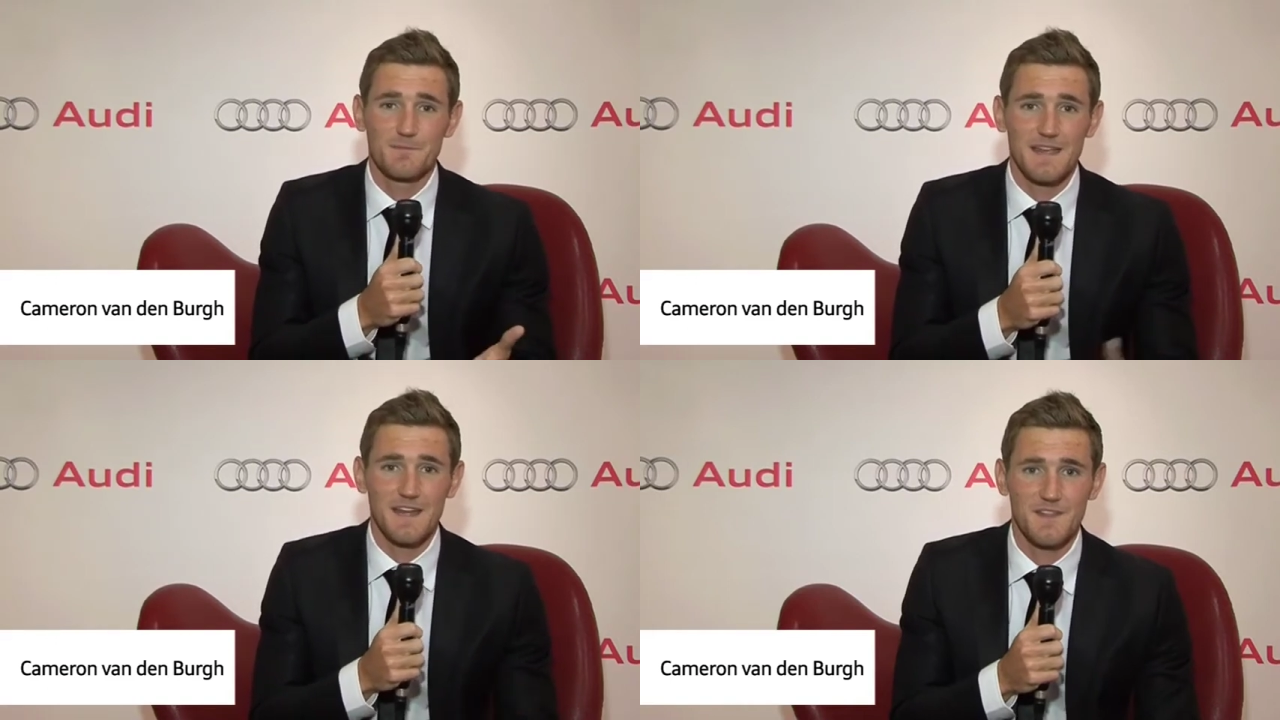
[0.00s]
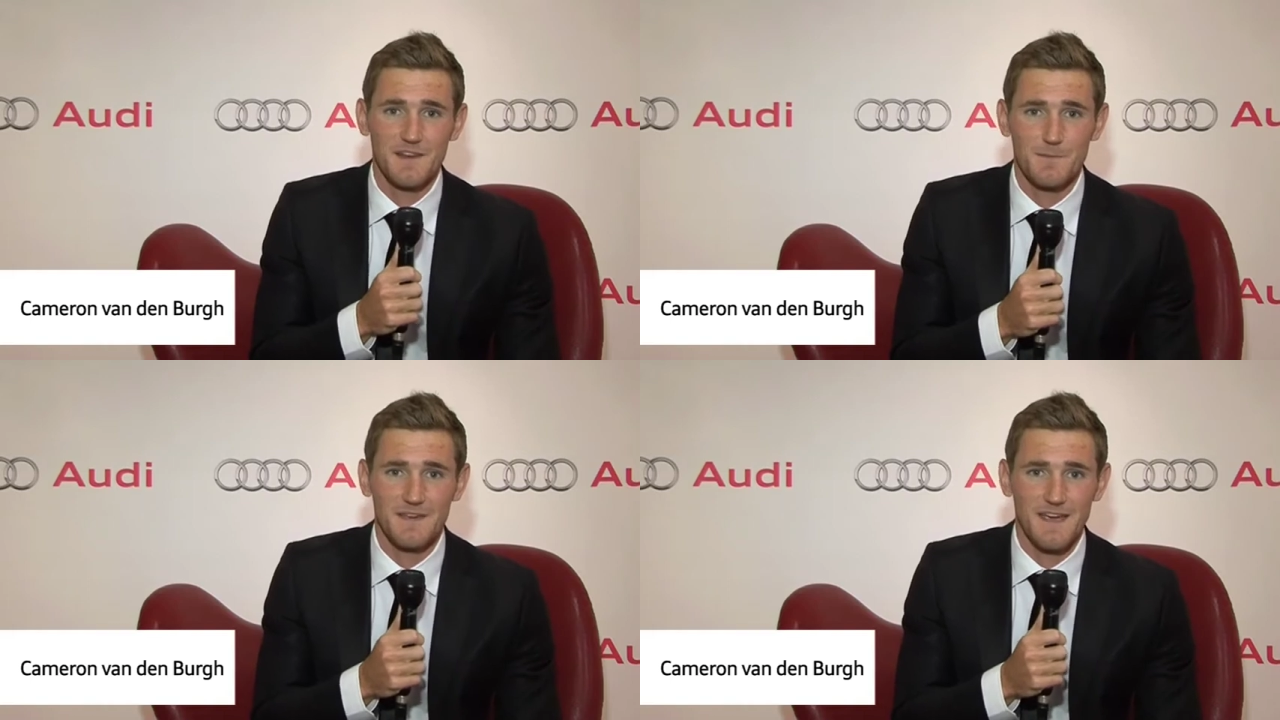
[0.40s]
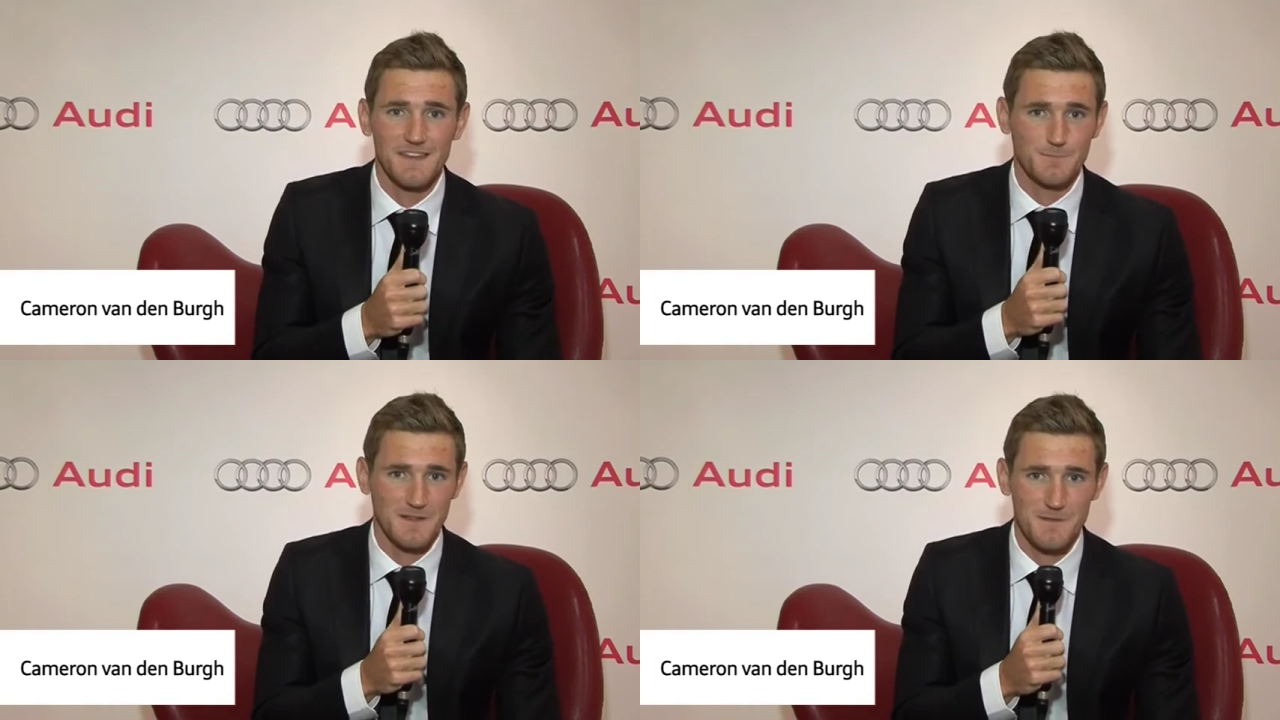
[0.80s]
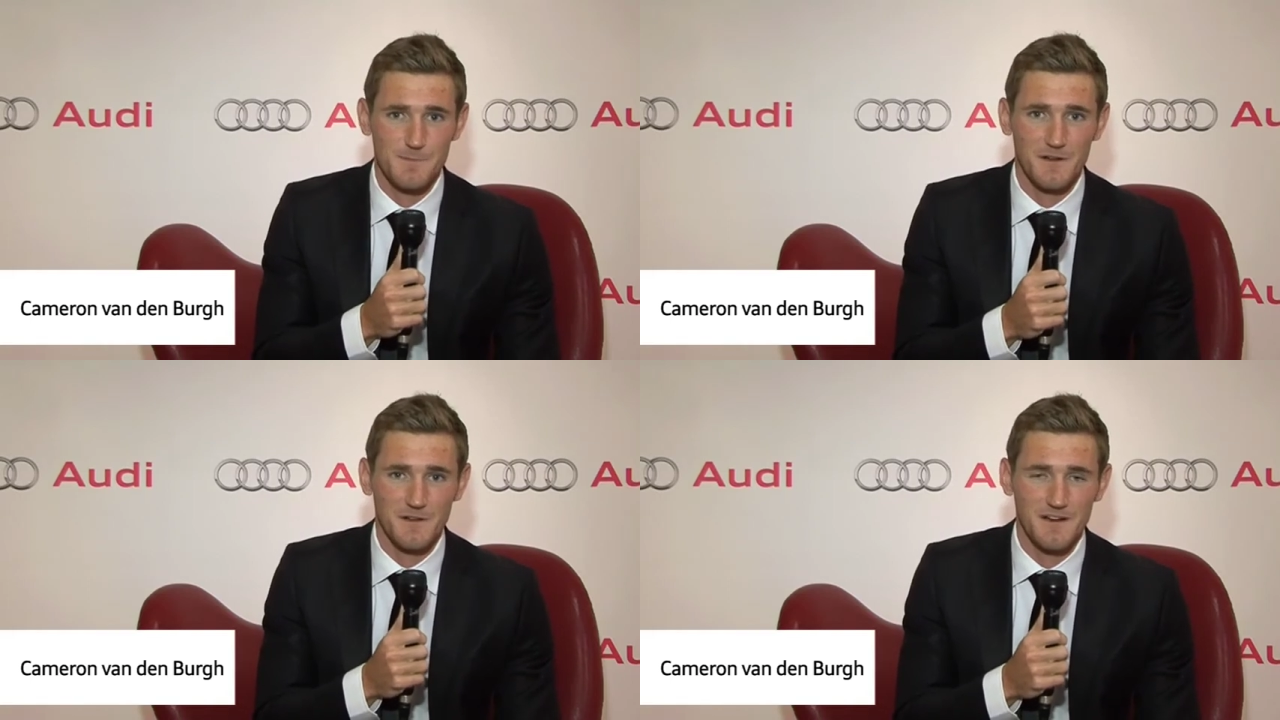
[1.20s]
being at the Olympic Games, being the
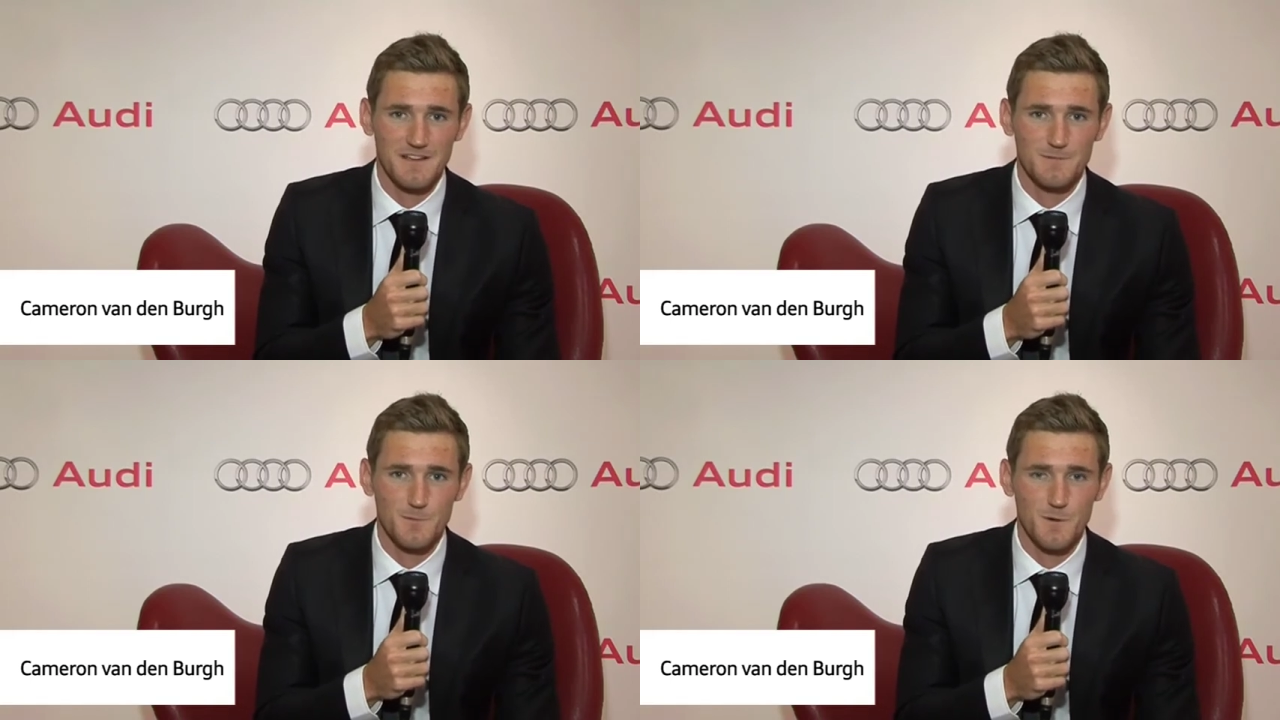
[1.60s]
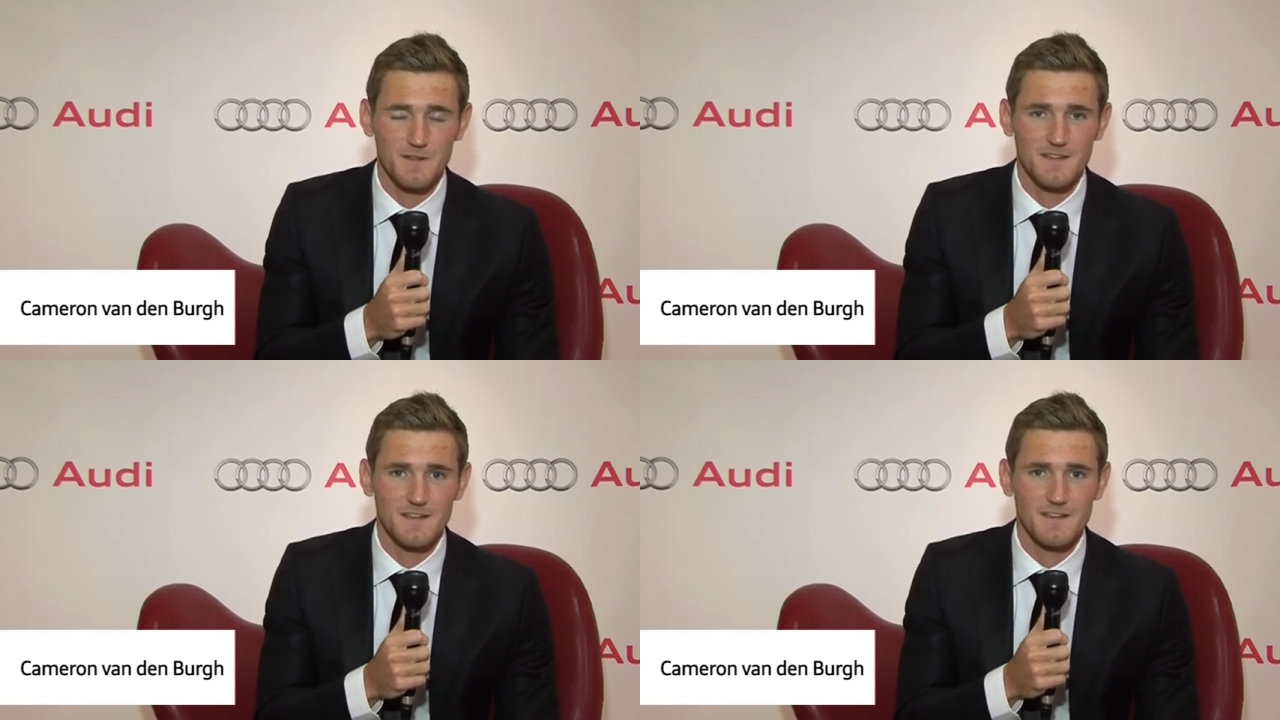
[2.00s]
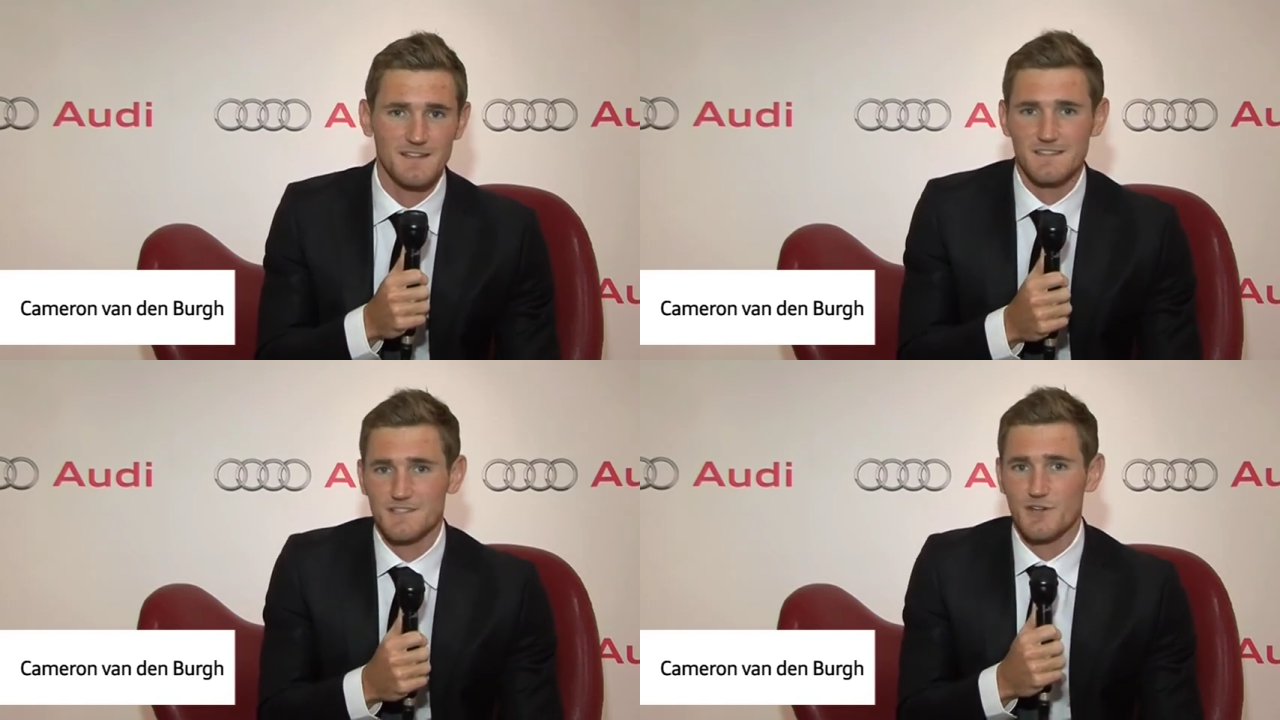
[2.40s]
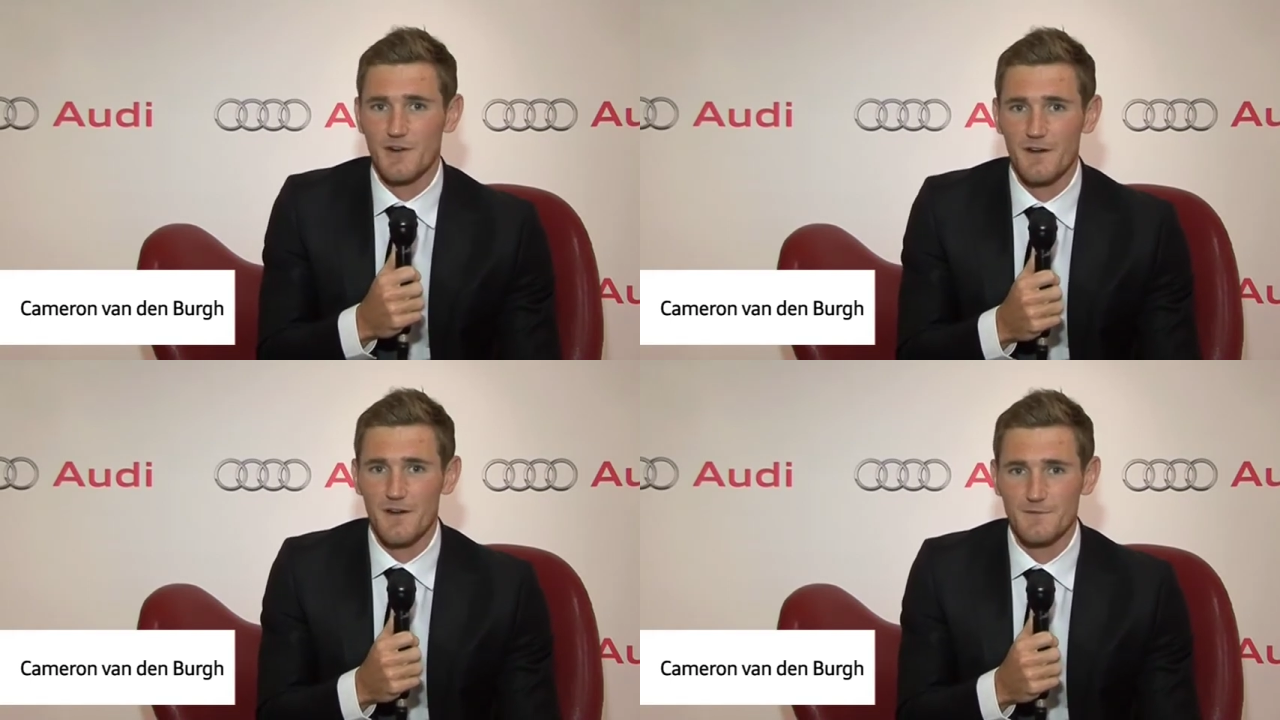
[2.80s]
pinnacle in our sport, it's such a
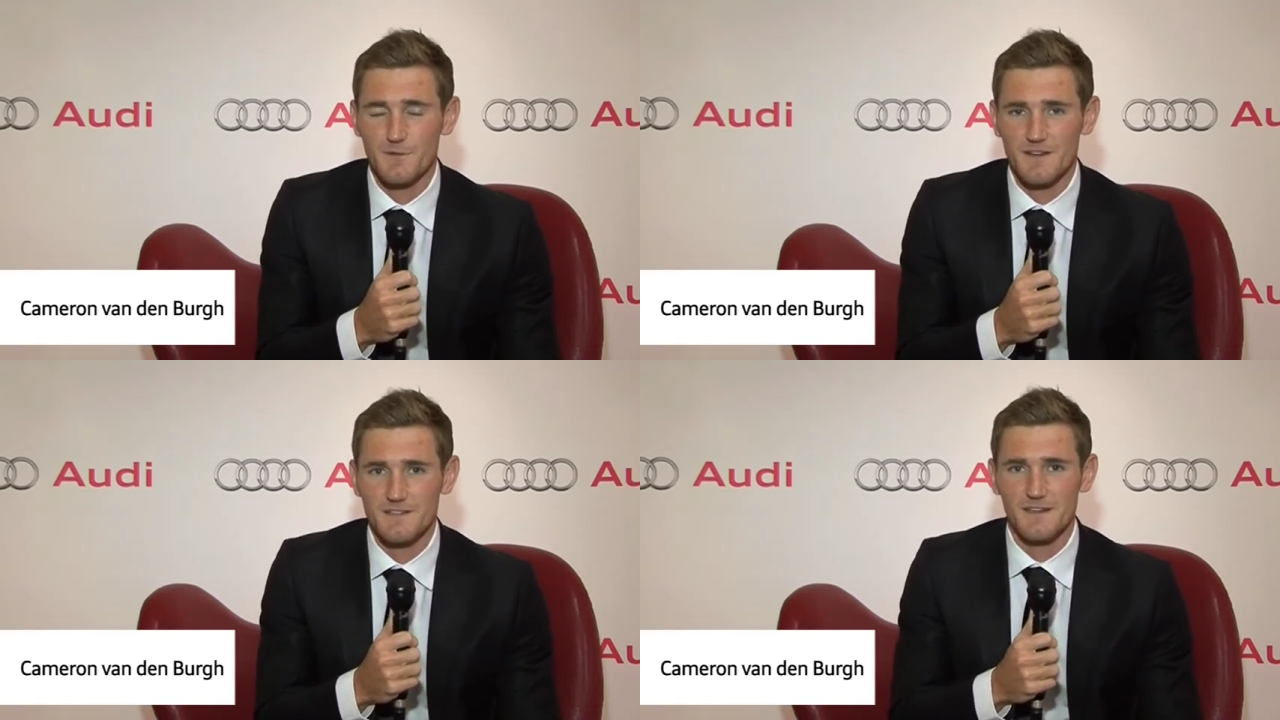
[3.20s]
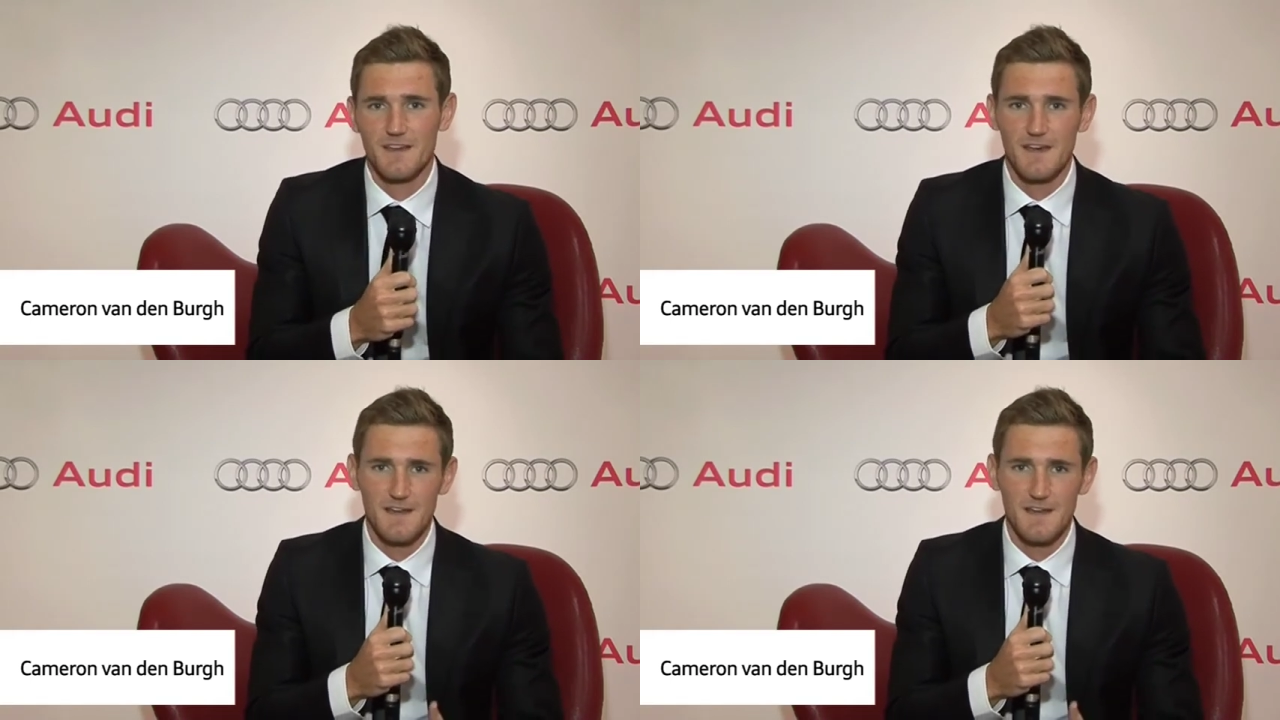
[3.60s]
great honor for us and